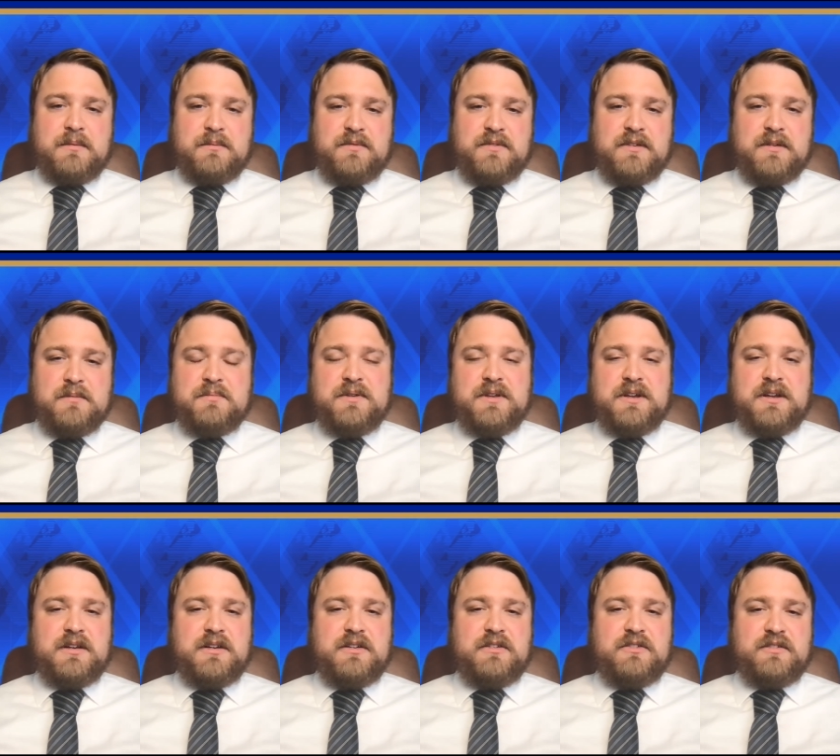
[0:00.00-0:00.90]
I'm simply
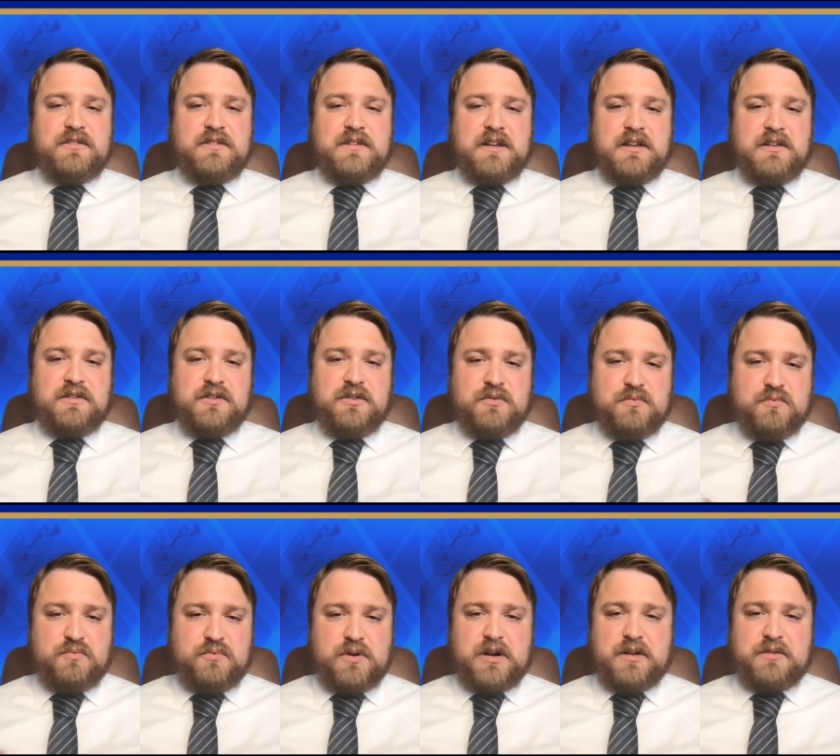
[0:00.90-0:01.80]
going to just tell you
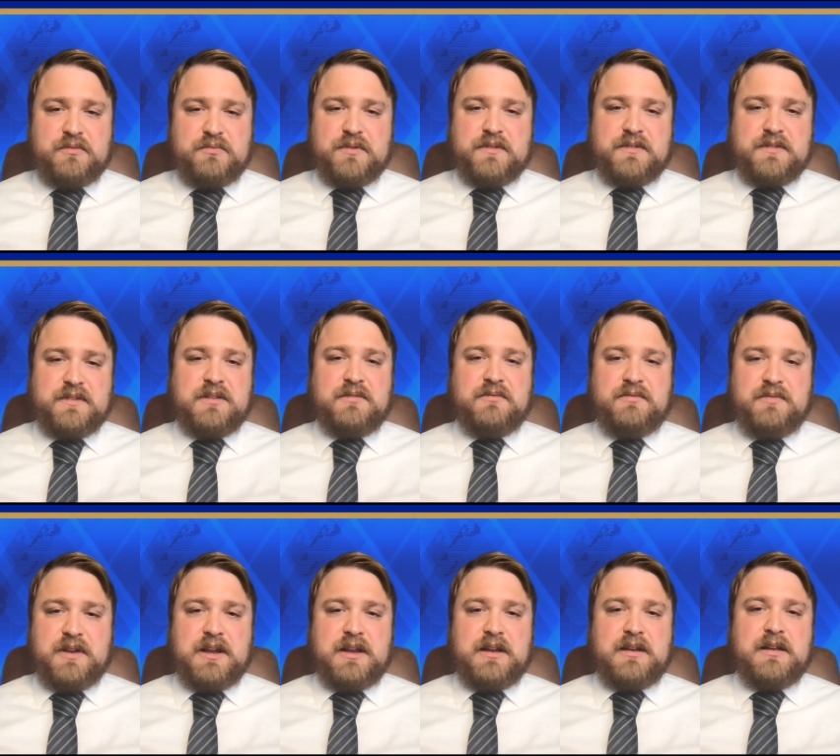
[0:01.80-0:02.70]
what was
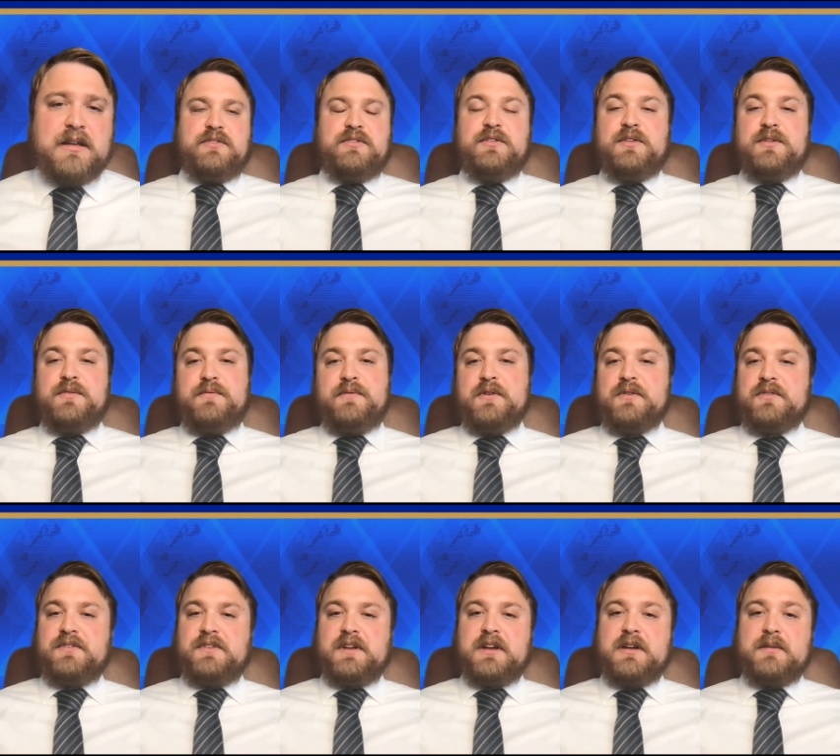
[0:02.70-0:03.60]
conveyed. So the
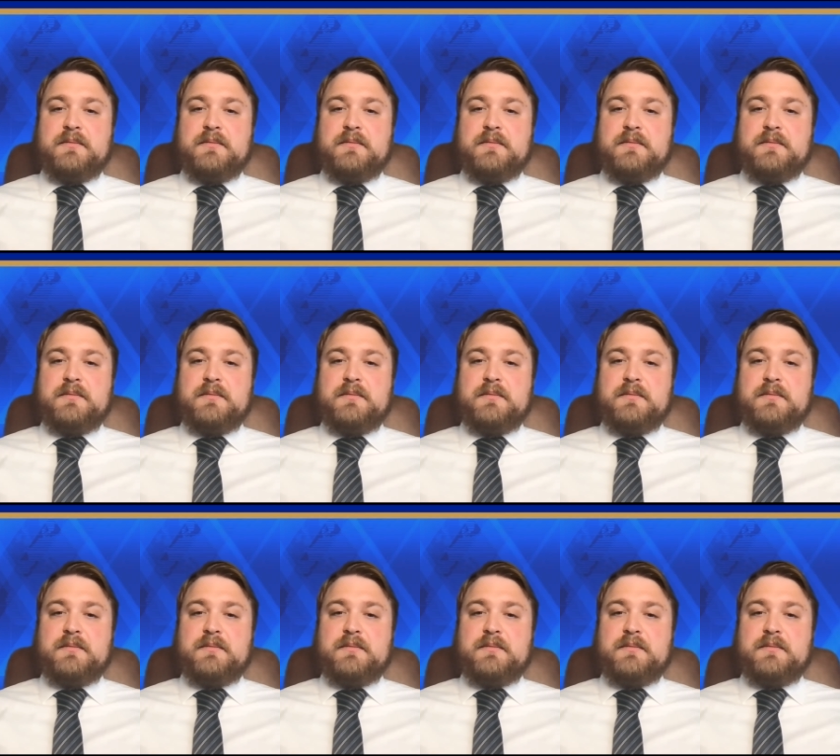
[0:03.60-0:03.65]
first thing